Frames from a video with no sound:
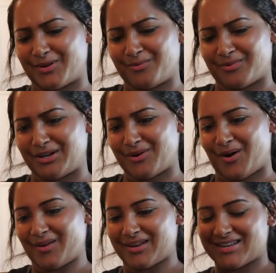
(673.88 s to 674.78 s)
What do you
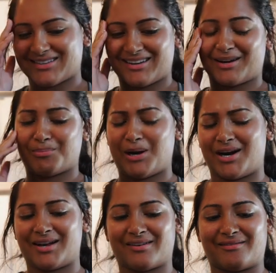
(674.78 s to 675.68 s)
call this? Like a
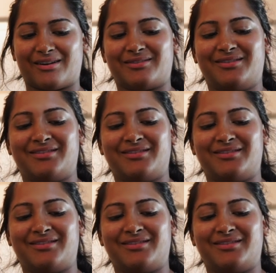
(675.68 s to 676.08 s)
pot? I don't know.